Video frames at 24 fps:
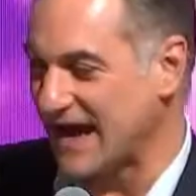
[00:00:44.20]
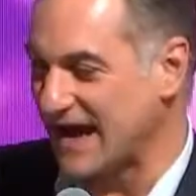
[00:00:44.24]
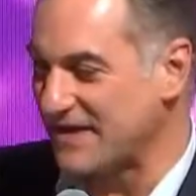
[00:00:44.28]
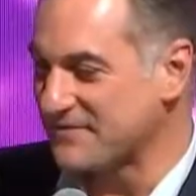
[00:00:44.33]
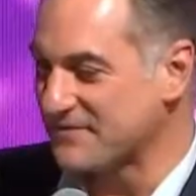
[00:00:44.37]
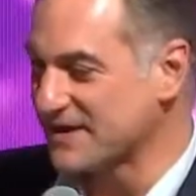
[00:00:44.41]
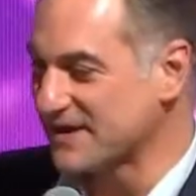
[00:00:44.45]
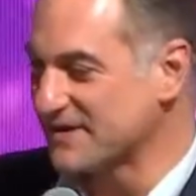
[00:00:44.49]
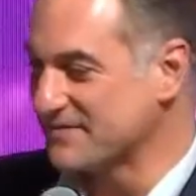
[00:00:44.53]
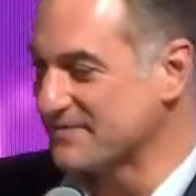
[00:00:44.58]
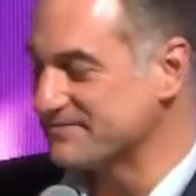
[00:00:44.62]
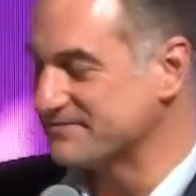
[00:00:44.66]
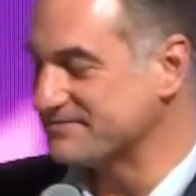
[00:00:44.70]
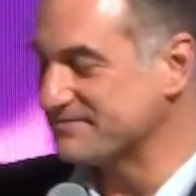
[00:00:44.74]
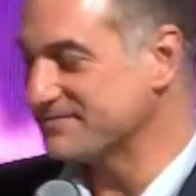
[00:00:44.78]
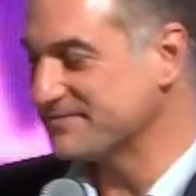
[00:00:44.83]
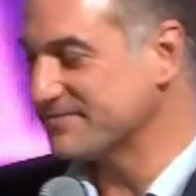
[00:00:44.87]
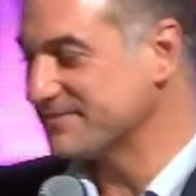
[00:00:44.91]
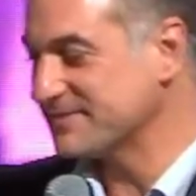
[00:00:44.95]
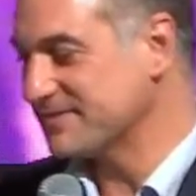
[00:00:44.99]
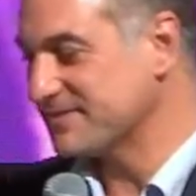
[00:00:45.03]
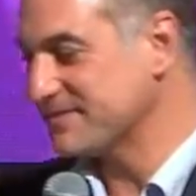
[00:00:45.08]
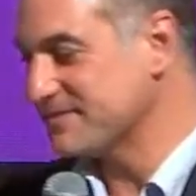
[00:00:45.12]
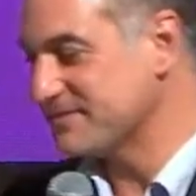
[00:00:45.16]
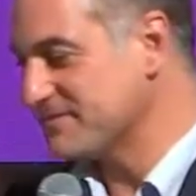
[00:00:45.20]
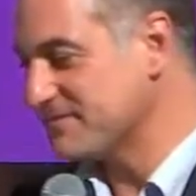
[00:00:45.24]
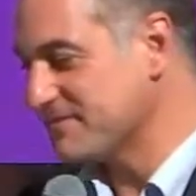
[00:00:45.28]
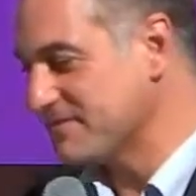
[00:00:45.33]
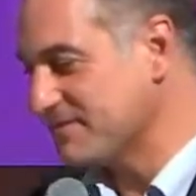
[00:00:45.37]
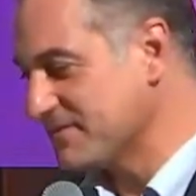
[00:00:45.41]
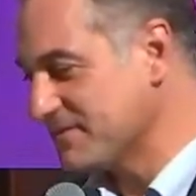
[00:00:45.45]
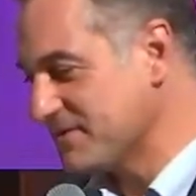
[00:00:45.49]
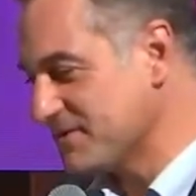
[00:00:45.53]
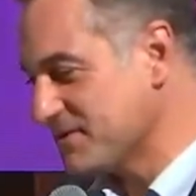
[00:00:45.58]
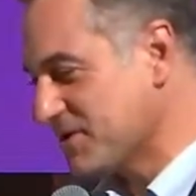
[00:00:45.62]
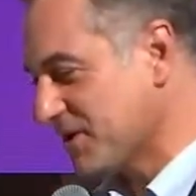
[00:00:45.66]
will
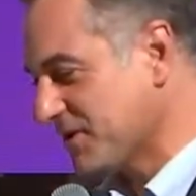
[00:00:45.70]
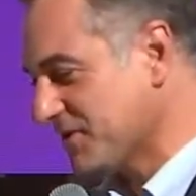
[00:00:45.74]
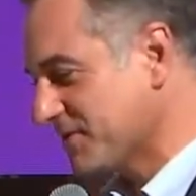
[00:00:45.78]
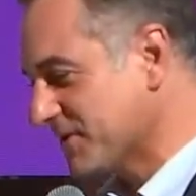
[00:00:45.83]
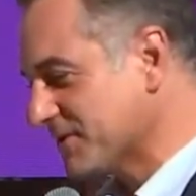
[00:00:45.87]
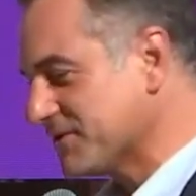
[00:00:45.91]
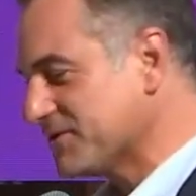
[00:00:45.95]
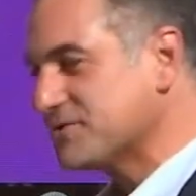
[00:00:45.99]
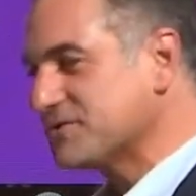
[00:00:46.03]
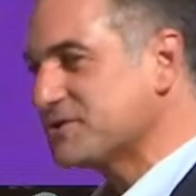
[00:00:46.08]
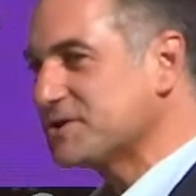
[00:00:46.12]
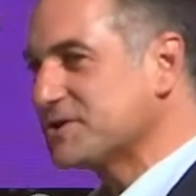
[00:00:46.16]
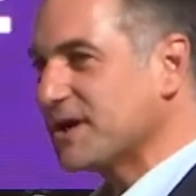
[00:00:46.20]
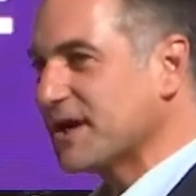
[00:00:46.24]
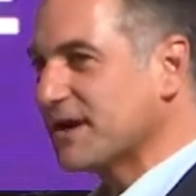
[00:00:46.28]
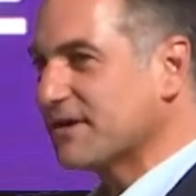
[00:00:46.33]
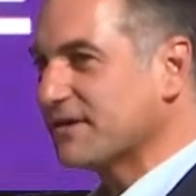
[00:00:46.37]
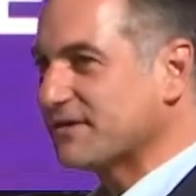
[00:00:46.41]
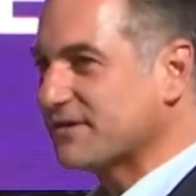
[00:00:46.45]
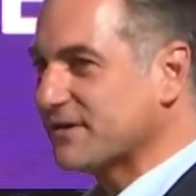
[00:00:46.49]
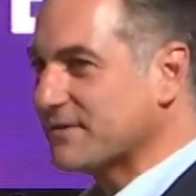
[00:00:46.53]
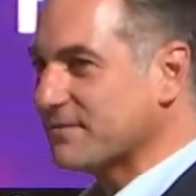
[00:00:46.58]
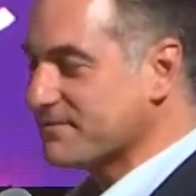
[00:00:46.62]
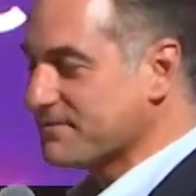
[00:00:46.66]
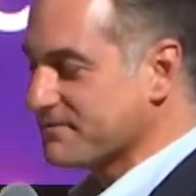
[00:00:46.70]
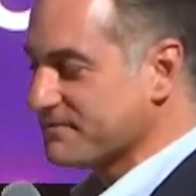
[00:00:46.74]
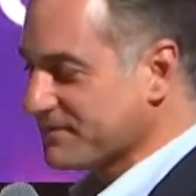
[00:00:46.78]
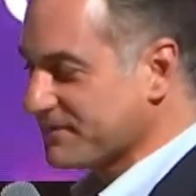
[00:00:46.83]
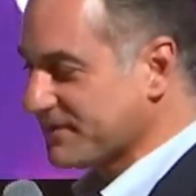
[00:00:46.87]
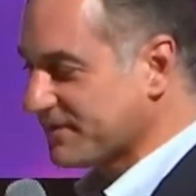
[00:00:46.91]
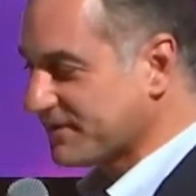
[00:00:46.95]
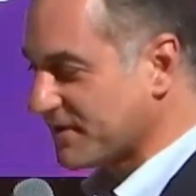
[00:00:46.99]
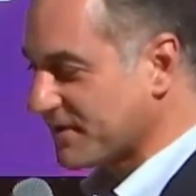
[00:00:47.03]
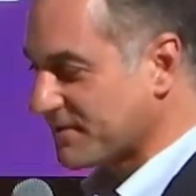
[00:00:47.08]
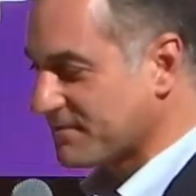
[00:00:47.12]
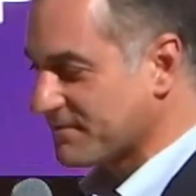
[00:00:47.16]
just want to share
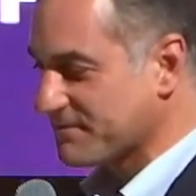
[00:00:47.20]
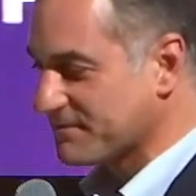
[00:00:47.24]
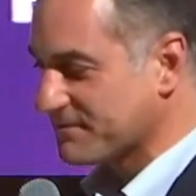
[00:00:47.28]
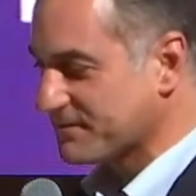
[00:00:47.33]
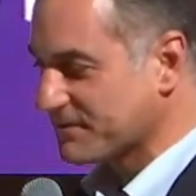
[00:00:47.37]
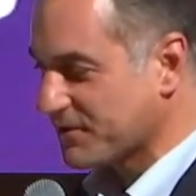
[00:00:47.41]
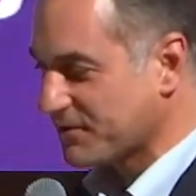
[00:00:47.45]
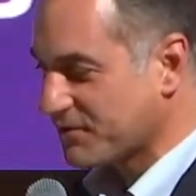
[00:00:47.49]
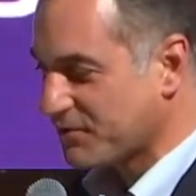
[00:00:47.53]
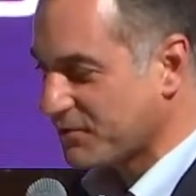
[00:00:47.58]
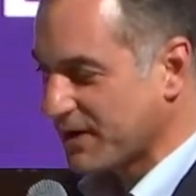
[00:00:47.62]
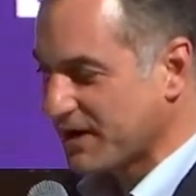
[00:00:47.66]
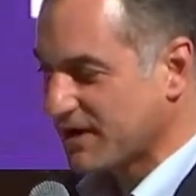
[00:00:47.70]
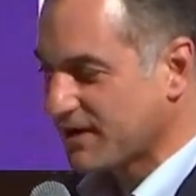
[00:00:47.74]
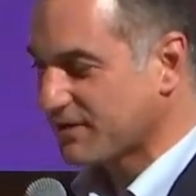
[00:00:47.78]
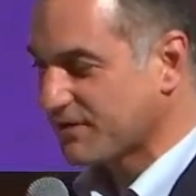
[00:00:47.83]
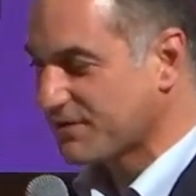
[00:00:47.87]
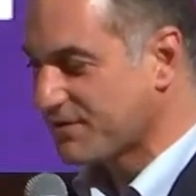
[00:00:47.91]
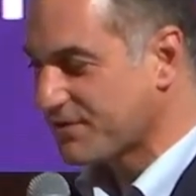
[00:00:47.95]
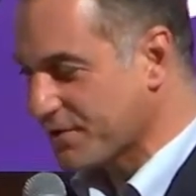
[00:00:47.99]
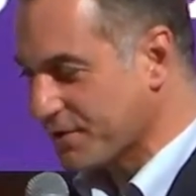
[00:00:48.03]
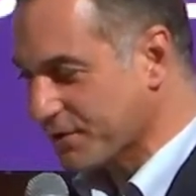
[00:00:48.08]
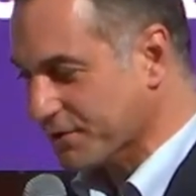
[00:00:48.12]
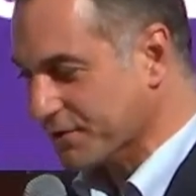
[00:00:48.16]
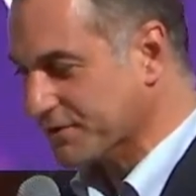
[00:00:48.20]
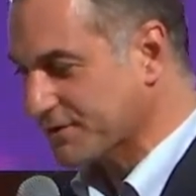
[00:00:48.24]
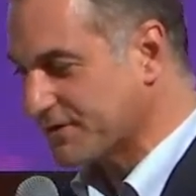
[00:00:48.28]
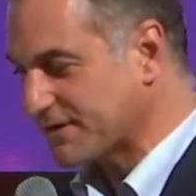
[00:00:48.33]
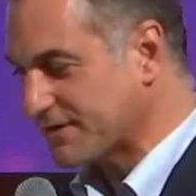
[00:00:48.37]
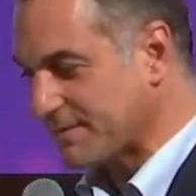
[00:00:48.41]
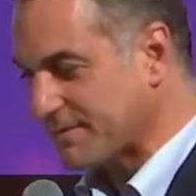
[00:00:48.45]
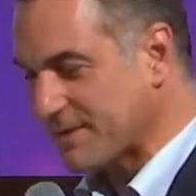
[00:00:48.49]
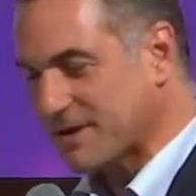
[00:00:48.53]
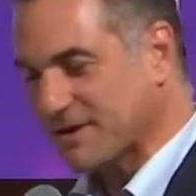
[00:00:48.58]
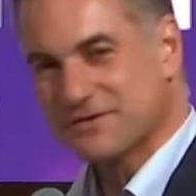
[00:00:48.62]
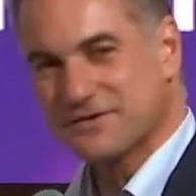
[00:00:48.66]
some quick thoughts
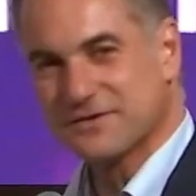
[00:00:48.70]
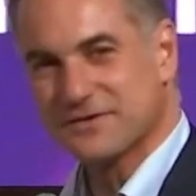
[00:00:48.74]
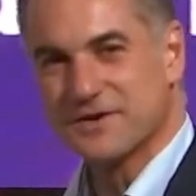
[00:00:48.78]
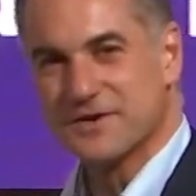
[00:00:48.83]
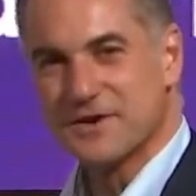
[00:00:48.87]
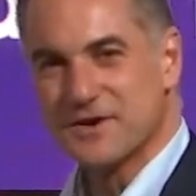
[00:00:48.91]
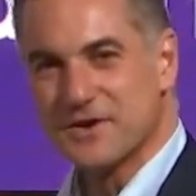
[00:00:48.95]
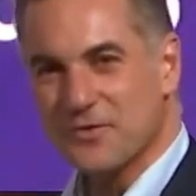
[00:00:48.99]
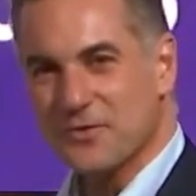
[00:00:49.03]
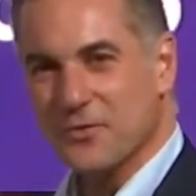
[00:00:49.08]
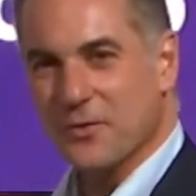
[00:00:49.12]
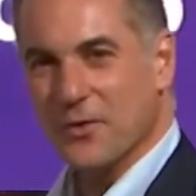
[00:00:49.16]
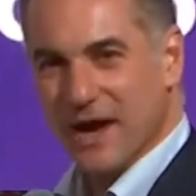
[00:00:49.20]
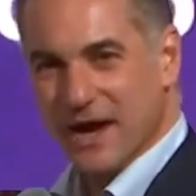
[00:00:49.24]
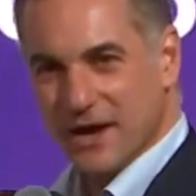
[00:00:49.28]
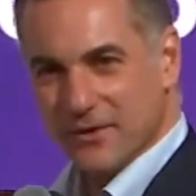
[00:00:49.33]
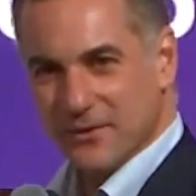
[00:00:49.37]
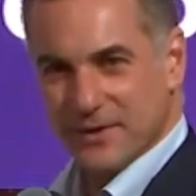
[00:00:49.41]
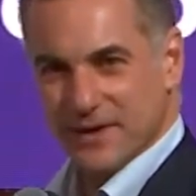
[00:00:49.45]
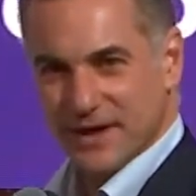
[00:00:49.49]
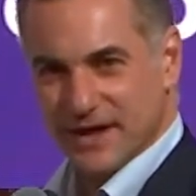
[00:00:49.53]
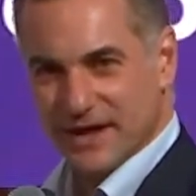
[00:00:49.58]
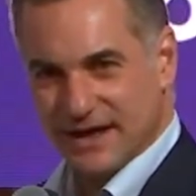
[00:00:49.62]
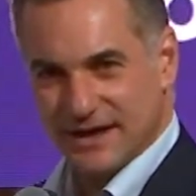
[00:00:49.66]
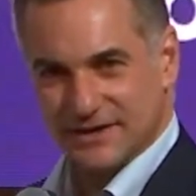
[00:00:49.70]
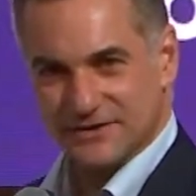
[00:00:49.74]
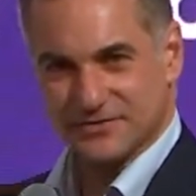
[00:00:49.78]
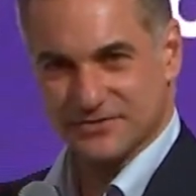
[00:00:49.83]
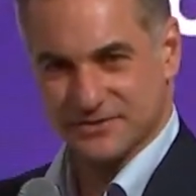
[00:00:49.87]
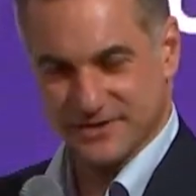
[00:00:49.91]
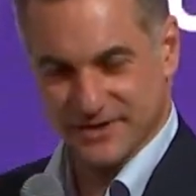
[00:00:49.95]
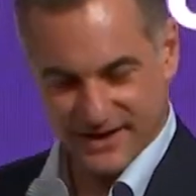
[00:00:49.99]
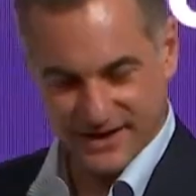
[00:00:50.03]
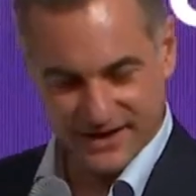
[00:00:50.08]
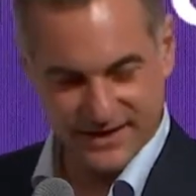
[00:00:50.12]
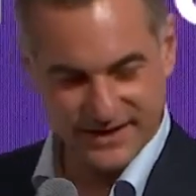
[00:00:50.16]
about where we are
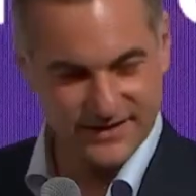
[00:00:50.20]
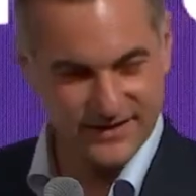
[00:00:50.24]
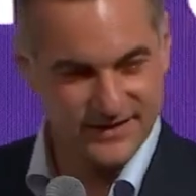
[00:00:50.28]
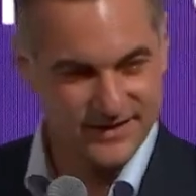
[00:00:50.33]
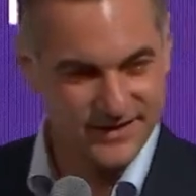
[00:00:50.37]
today